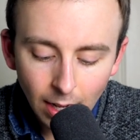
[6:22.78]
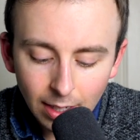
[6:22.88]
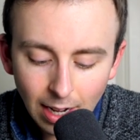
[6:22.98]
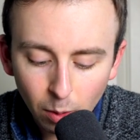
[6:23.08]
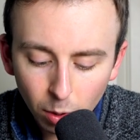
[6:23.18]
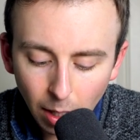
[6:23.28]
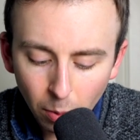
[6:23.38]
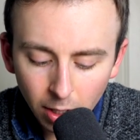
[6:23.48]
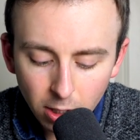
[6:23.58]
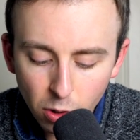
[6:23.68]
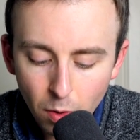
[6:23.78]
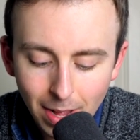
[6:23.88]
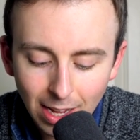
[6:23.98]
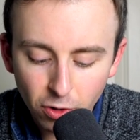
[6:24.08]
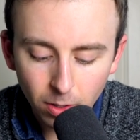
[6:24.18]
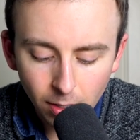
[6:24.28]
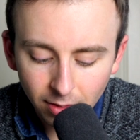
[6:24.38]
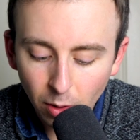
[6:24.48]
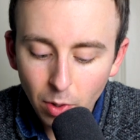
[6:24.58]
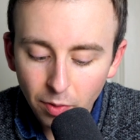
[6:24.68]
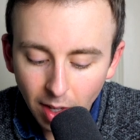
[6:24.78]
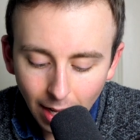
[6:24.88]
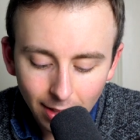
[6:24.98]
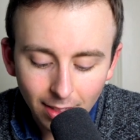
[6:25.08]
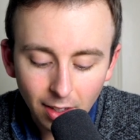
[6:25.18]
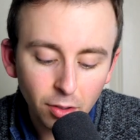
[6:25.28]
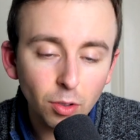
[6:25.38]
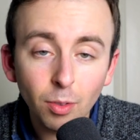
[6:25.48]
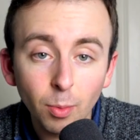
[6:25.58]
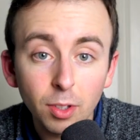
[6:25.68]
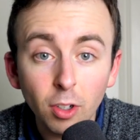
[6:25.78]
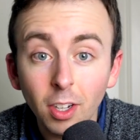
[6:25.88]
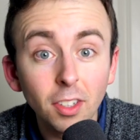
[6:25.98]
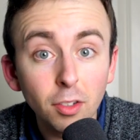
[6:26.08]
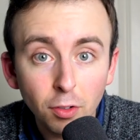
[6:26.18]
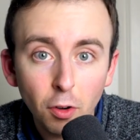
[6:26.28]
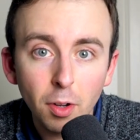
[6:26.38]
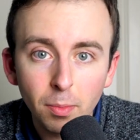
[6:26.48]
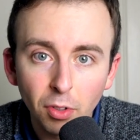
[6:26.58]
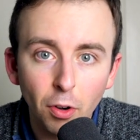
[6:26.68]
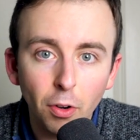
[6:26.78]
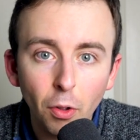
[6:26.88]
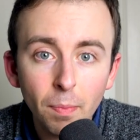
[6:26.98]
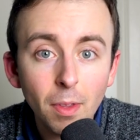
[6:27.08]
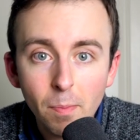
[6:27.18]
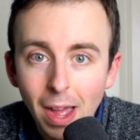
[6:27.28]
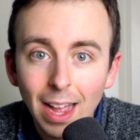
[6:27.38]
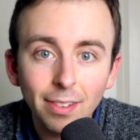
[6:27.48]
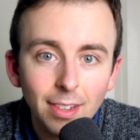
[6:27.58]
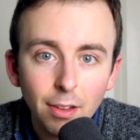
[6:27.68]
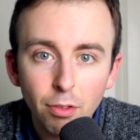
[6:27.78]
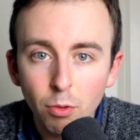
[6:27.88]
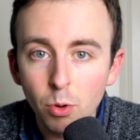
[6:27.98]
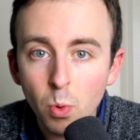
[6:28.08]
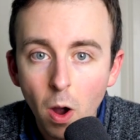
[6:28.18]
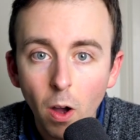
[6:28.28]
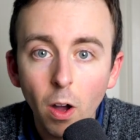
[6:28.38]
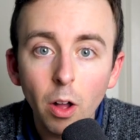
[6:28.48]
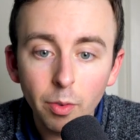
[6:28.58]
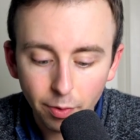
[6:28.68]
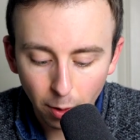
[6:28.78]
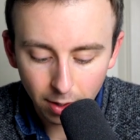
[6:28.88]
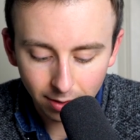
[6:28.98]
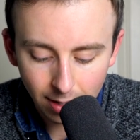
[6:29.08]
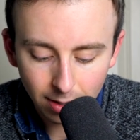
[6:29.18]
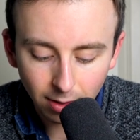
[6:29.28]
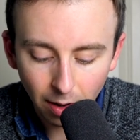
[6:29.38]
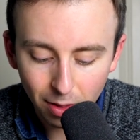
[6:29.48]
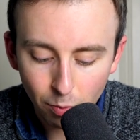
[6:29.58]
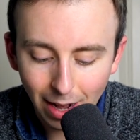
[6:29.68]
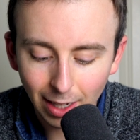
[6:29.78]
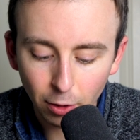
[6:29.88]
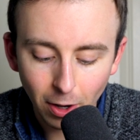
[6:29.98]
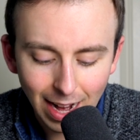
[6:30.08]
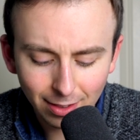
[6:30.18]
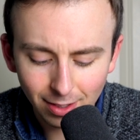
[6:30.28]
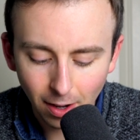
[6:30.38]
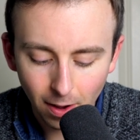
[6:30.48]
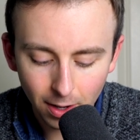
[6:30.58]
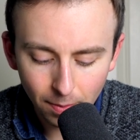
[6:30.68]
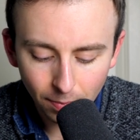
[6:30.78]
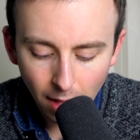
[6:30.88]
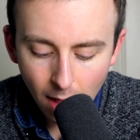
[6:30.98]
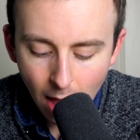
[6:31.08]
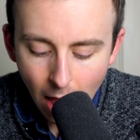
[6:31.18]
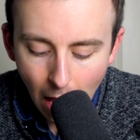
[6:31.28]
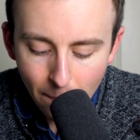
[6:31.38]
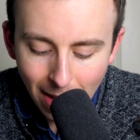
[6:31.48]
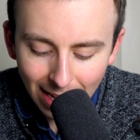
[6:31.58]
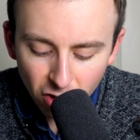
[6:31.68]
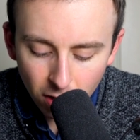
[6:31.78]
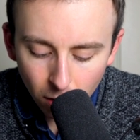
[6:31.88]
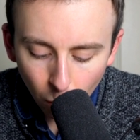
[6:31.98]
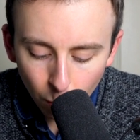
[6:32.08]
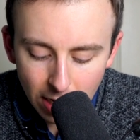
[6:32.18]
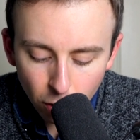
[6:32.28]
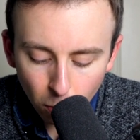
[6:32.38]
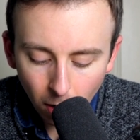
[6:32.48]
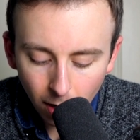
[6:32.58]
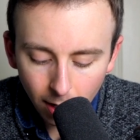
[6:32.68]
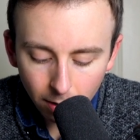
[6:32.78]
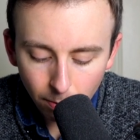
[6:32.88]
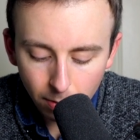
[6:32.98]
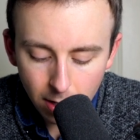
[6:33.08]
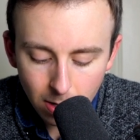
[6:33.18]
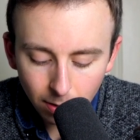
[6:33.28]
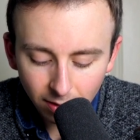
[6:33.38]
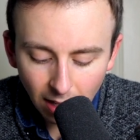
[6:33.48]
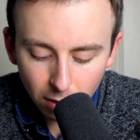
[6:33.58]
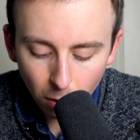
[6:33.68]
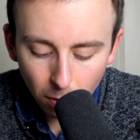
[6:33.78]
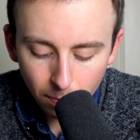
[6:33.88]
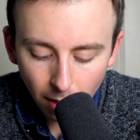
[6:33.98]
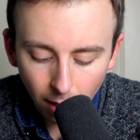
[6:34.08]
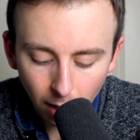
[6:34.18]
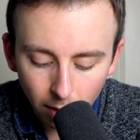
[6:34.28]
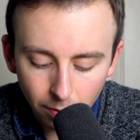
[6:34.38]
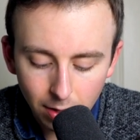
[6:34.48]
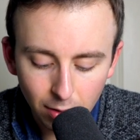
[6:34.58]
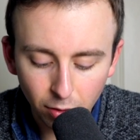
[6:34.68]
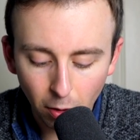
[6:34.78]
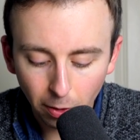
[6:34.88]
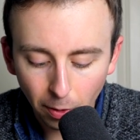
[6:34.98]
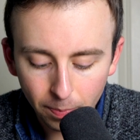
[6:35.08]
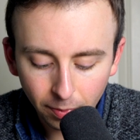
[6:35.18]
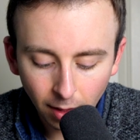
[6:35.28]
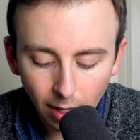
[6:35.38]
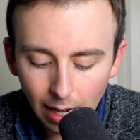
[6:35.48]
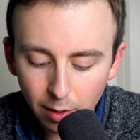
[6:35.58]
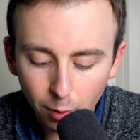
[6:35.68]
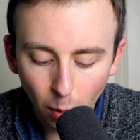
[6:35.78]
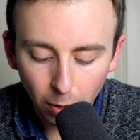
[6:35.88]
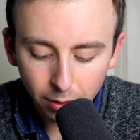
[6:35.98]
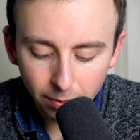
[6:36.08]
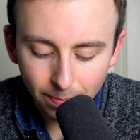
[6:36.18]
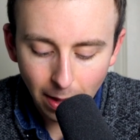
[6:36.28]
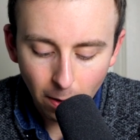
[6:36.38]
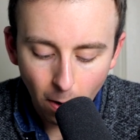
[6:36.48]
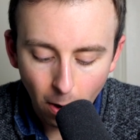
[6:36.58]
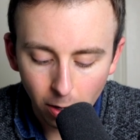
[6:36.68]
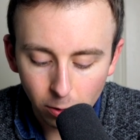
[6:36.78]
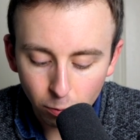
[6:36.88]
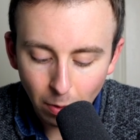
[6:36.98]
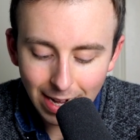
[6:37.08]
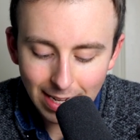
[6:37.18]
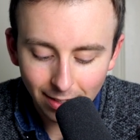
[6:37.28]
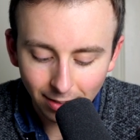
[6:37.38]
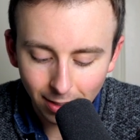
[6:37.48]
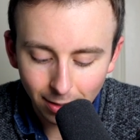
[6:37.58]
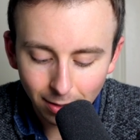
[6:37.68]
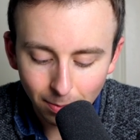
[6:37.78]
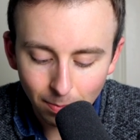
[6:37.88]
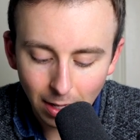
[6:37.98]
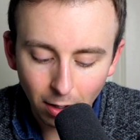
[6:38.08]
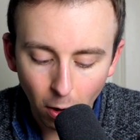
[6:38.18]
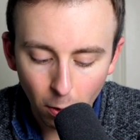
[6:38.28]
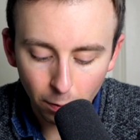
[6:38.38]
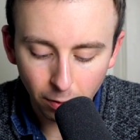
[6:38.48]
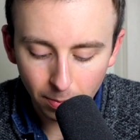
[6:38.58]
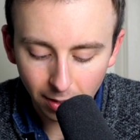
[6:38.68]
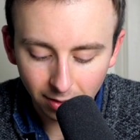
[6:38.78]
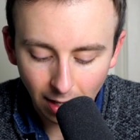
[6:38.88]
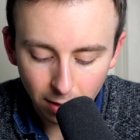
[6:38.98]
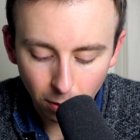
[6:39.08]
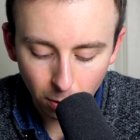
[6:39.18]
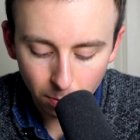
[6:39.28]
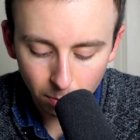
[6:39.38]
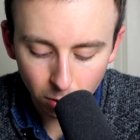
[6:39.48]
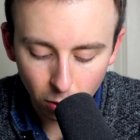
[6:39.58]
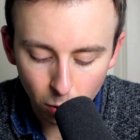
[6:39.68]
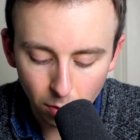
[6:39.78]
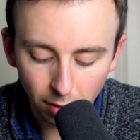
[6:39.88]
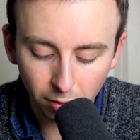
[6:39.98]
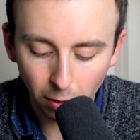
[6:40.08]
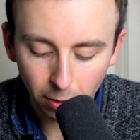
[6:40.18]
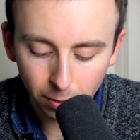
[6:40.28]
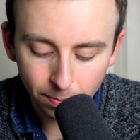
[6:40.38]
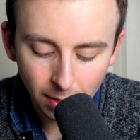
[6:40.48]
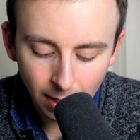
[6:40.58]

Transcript: Now, what I want you to imagine is that we've got this, what's called a circumcircle, passing through all vertices of the regular hexagon. Imagine we draw the center of the circle. And of course, there are radiuses that go from the center to the circle.